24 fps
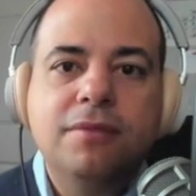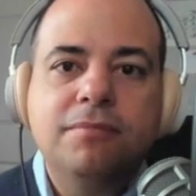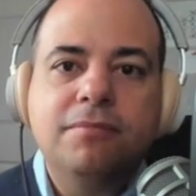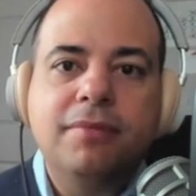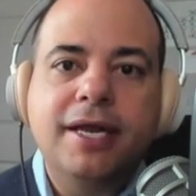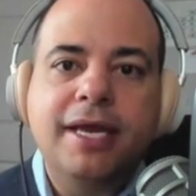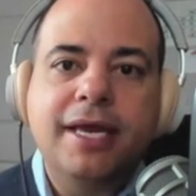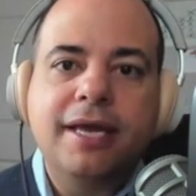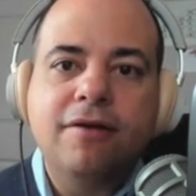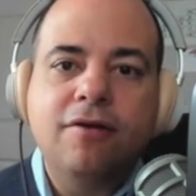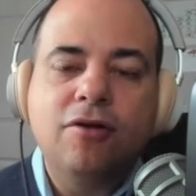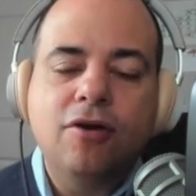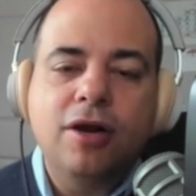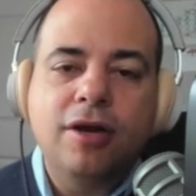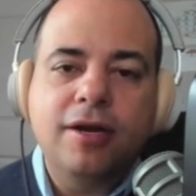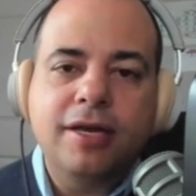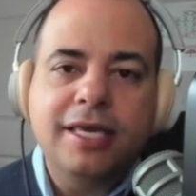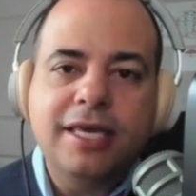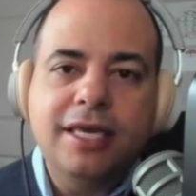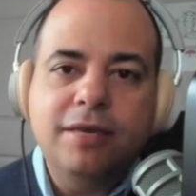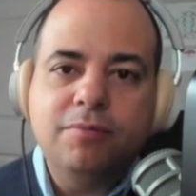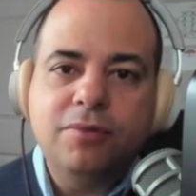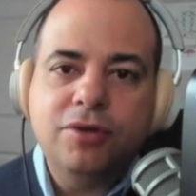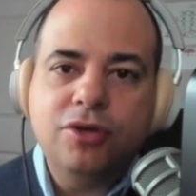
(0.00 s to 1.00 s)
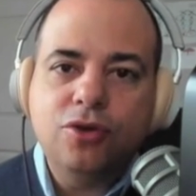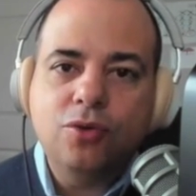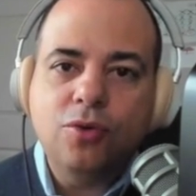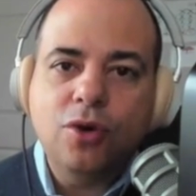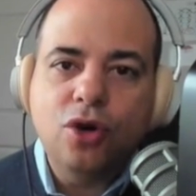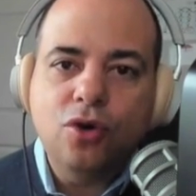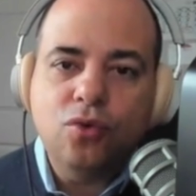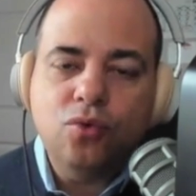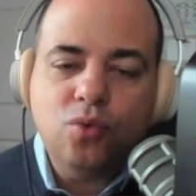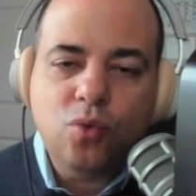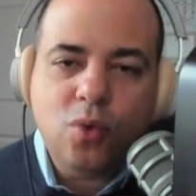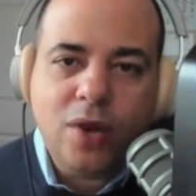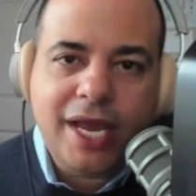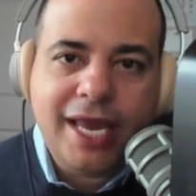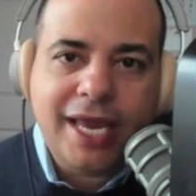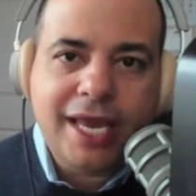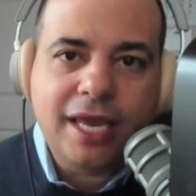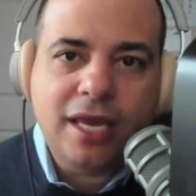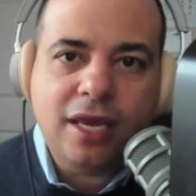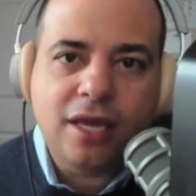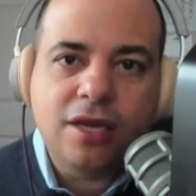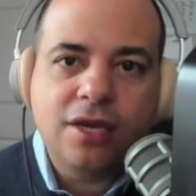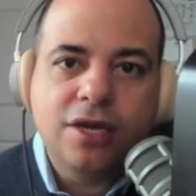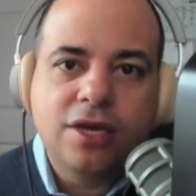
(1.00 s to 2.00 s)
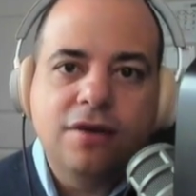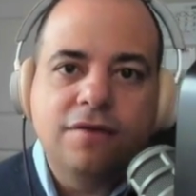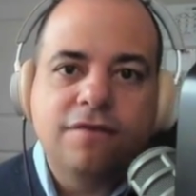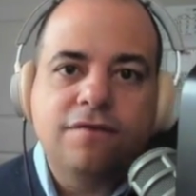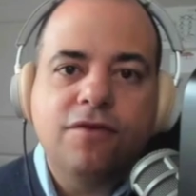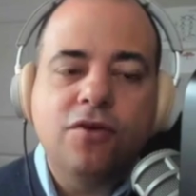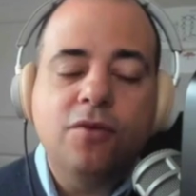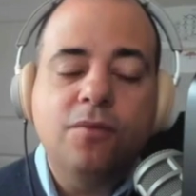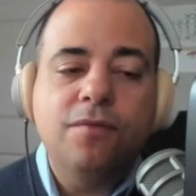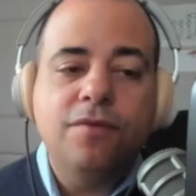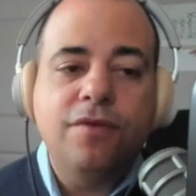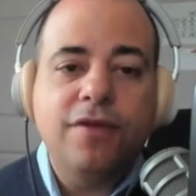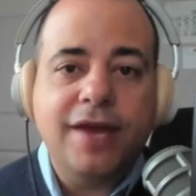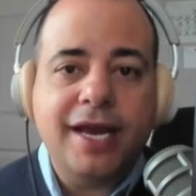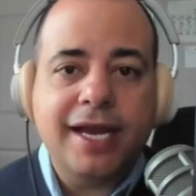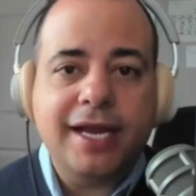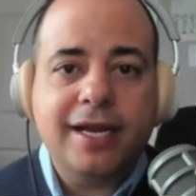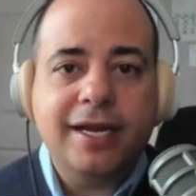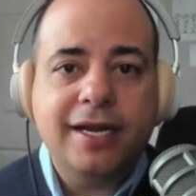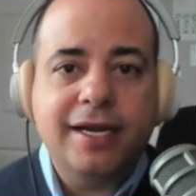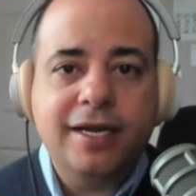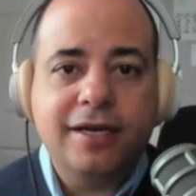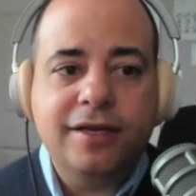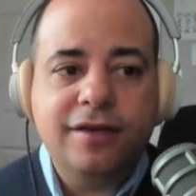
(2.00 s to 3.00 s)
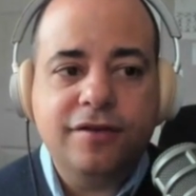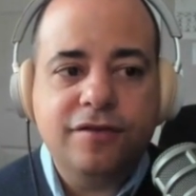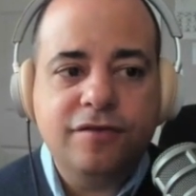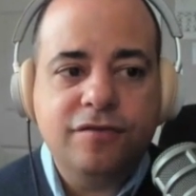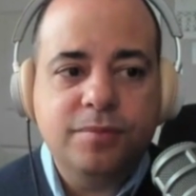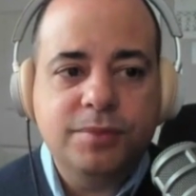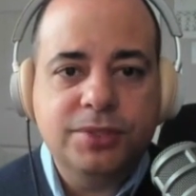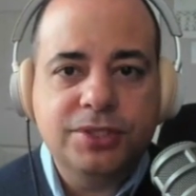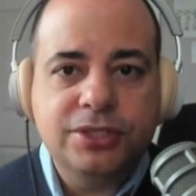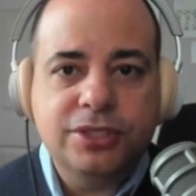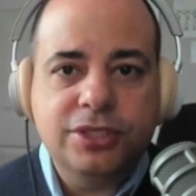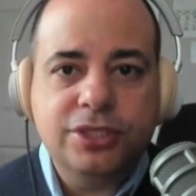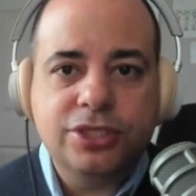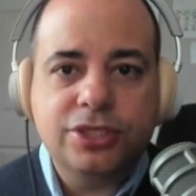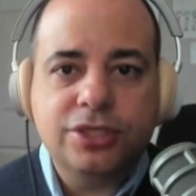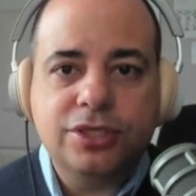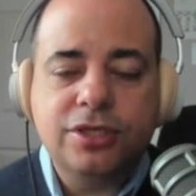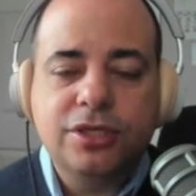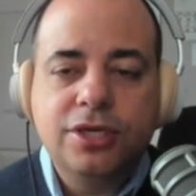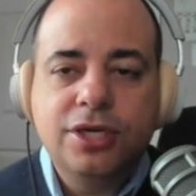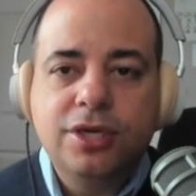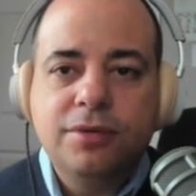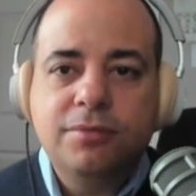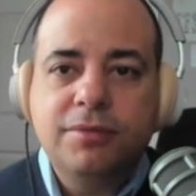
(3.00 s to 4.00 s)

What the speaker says: by keeping you away from that kind of position